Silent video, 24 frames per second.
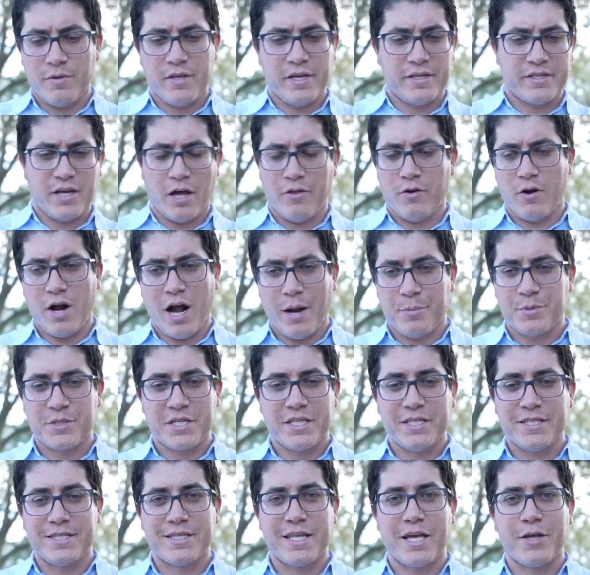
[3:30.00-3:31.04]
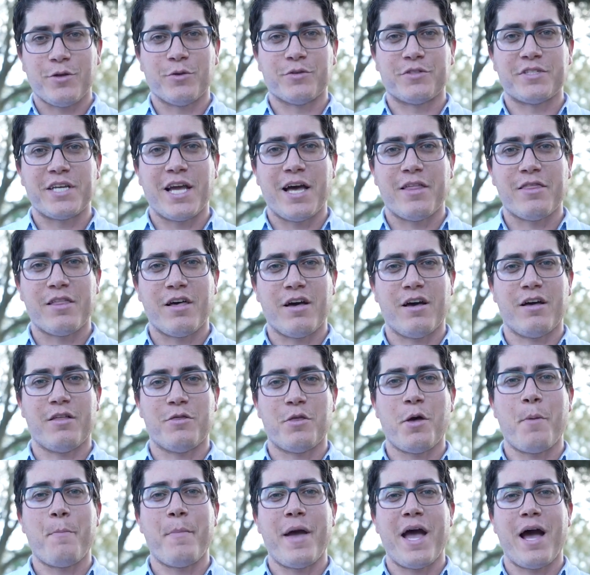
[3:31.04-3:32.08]
of these other options that you'll see on the,
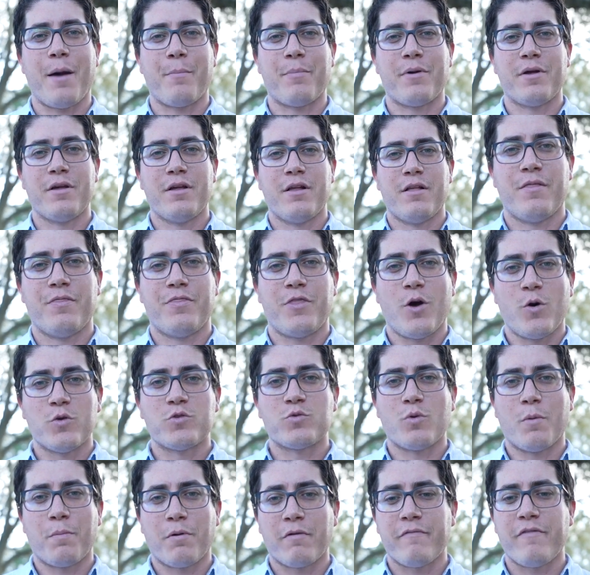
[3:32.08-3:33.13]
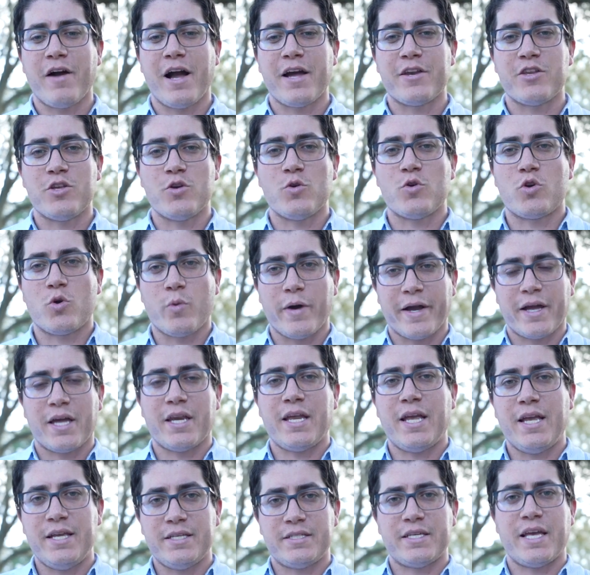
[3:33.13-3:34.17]
the map, those will provide you quick
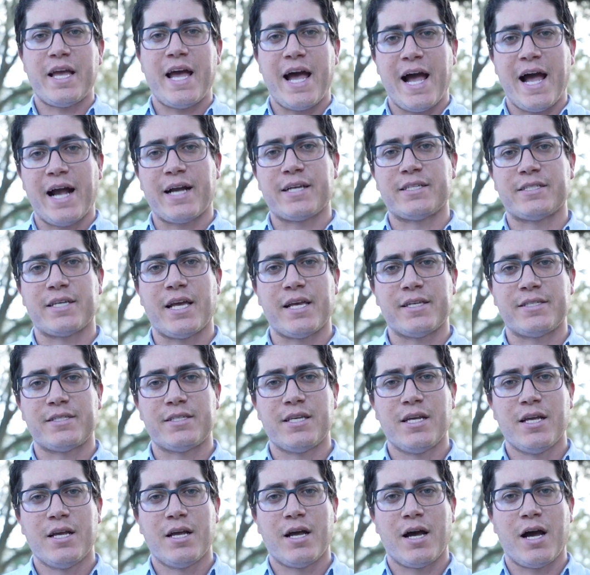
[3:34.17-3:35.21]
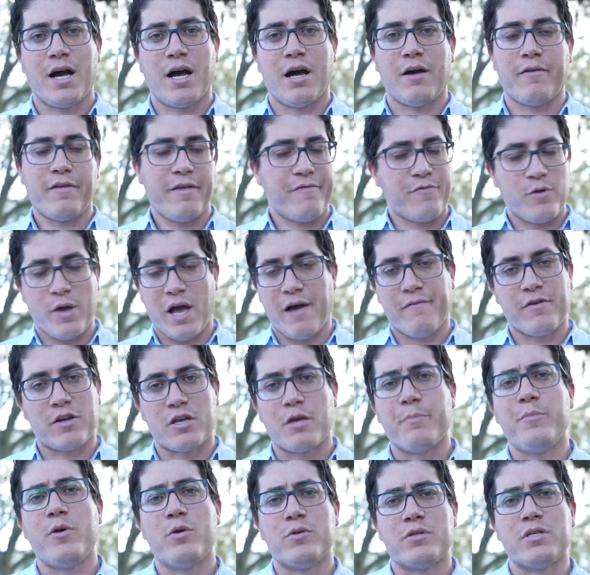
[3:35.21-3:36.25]
and easy access uh, if you have a
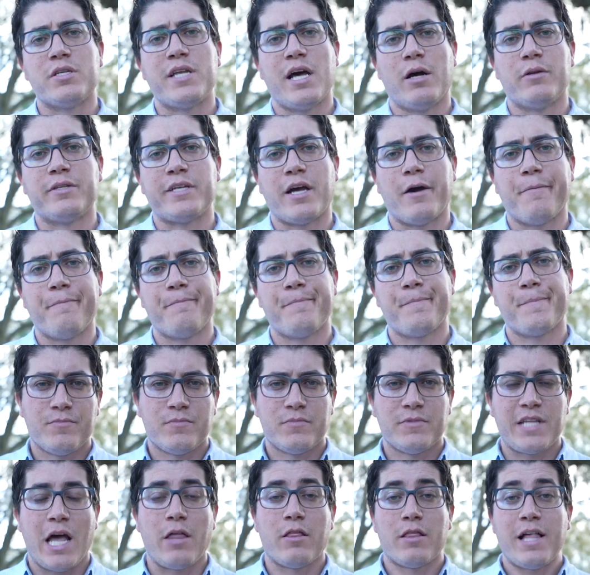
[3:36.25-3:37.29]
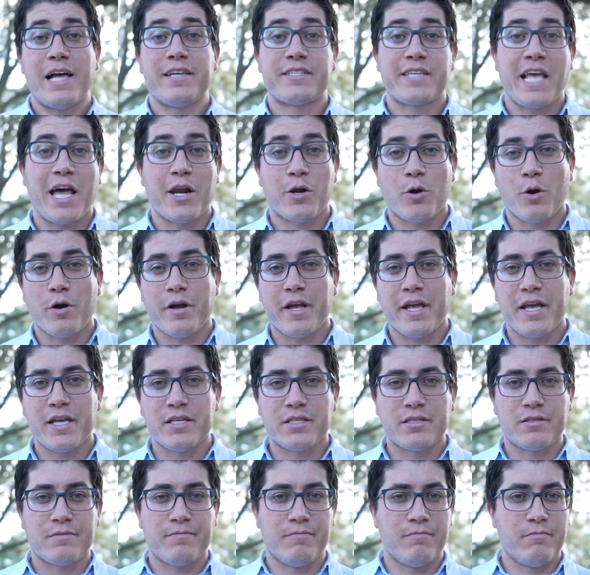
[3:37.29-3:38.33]
commute to downtown. Now the last category
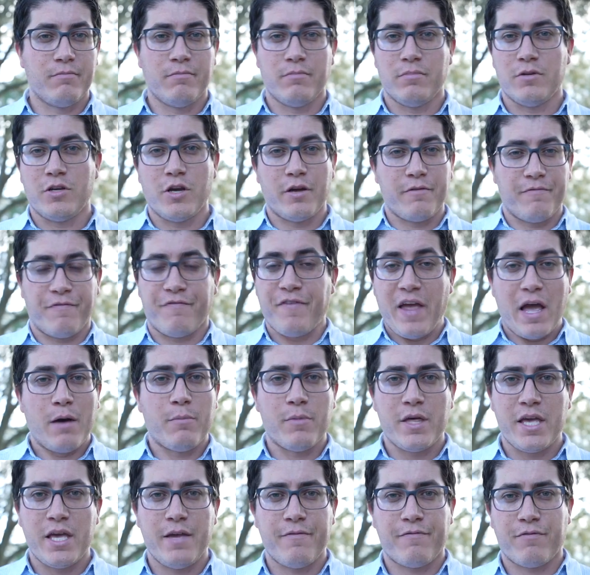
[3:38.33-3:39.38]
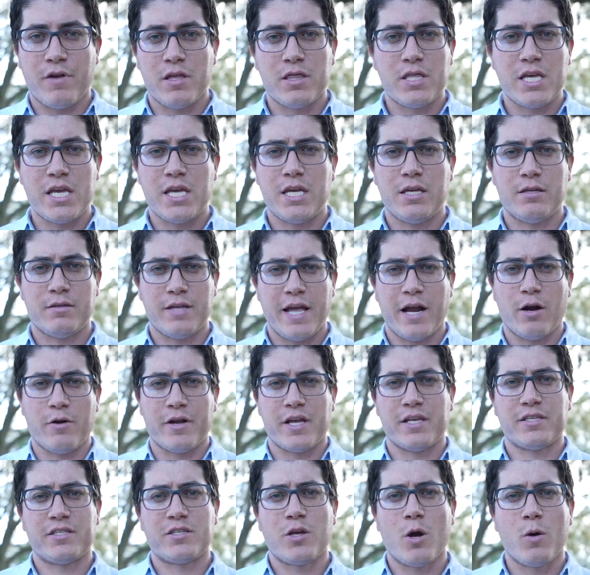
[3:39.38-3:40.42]
is good family friendly
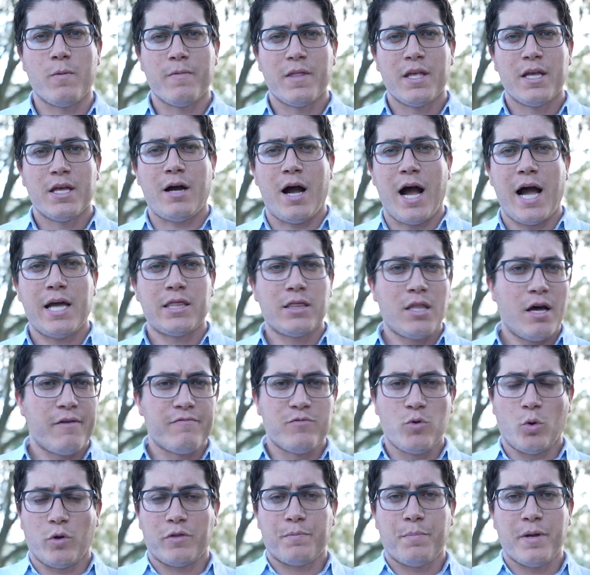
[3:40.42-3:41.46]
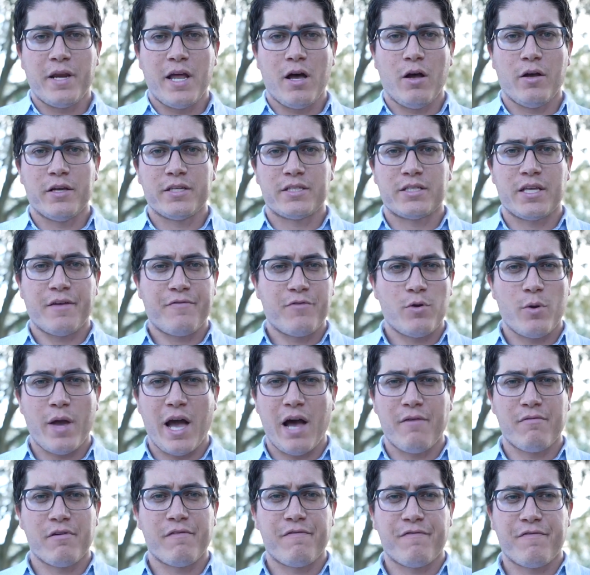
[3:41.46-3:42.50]
areas. So I love North Pinellas. If you
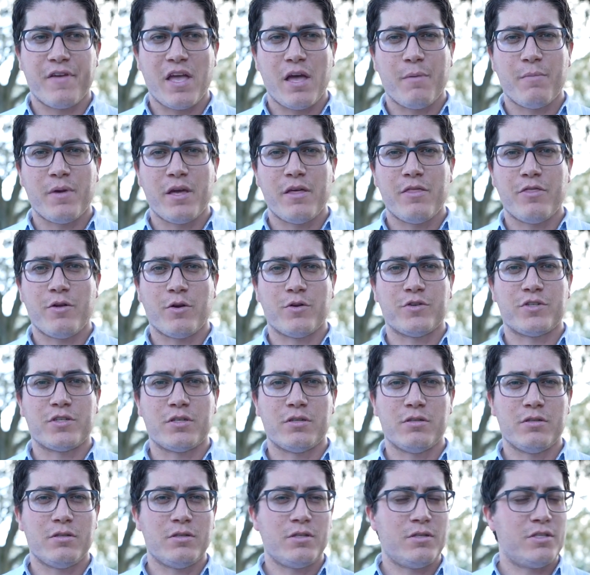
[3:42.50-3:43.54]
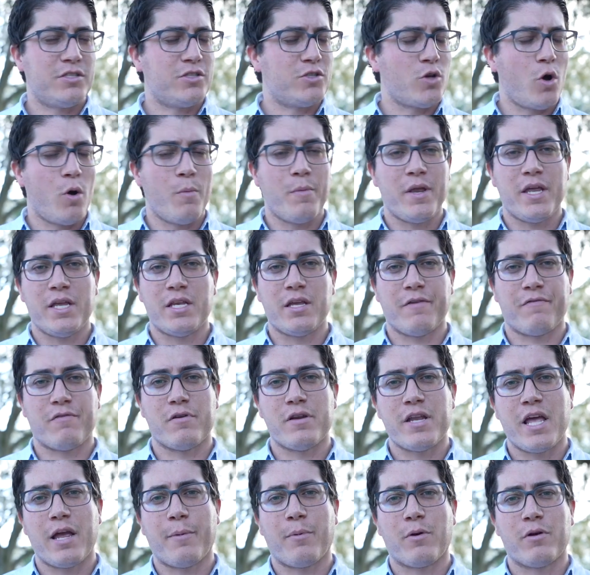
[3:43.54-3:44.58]
have a family, there's so many
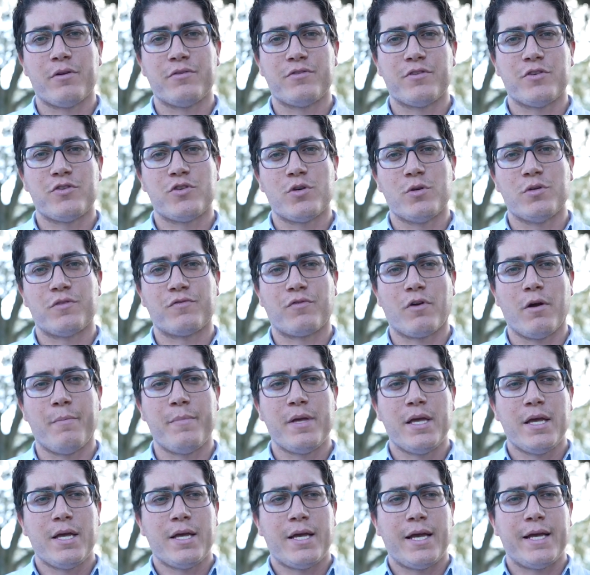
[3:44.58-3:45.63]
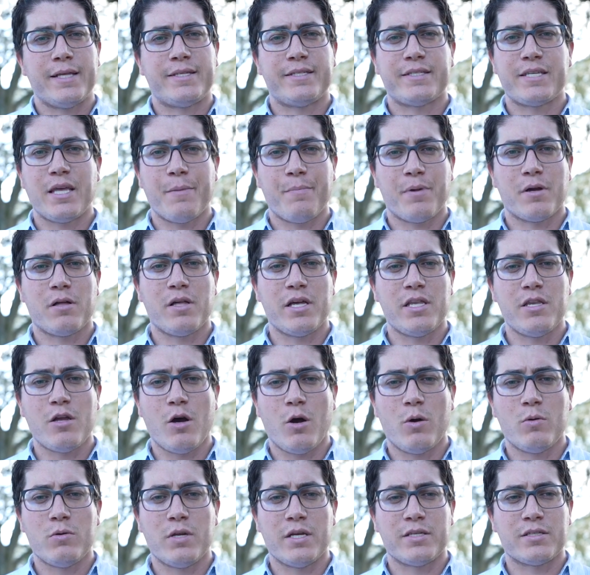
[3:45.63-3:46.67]
different neighborhoods to choose from. It's typically
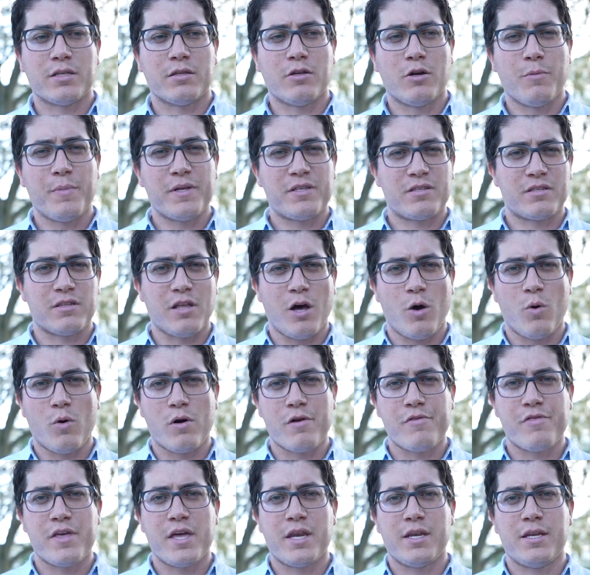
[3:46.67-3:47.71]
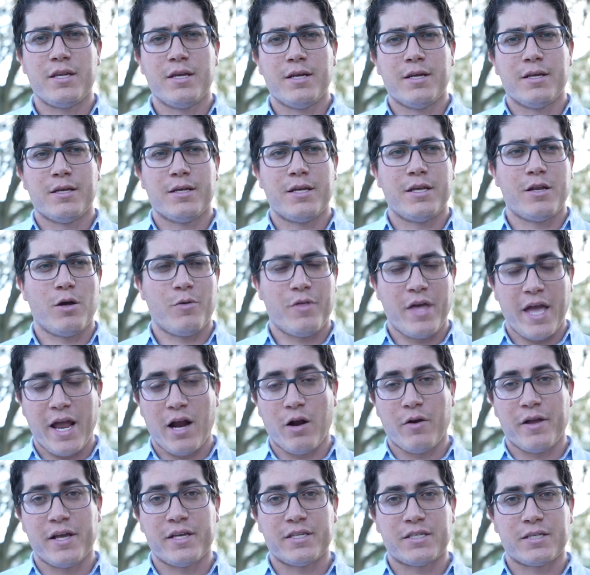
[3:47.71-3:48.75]
known as a little bit slower than you know the
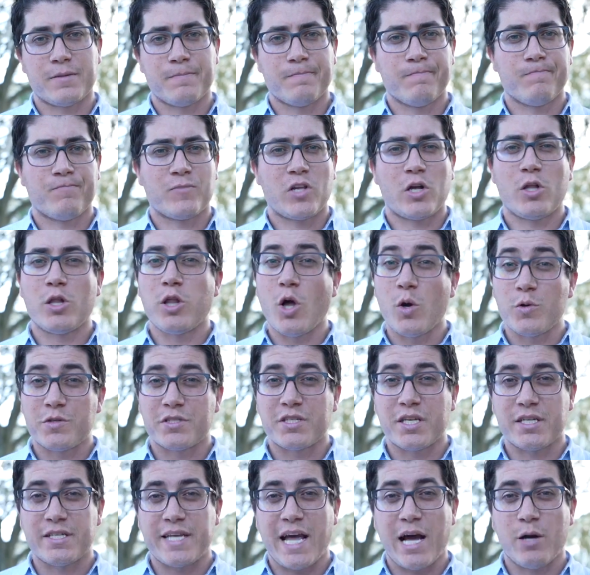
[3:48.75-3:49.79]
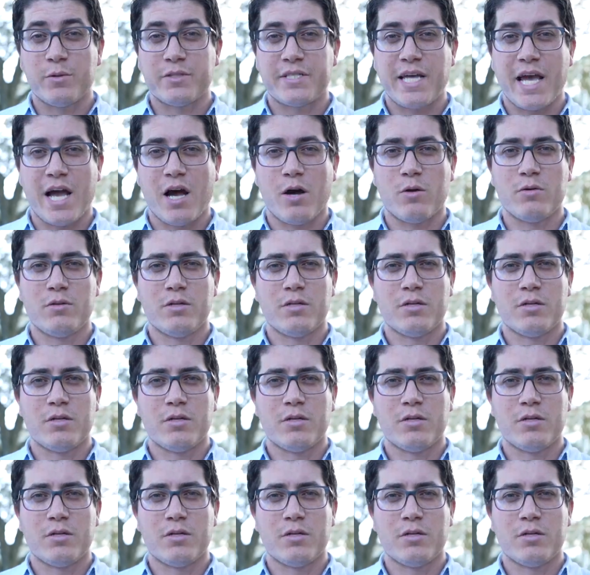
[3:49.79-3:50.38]
areas close to downtown.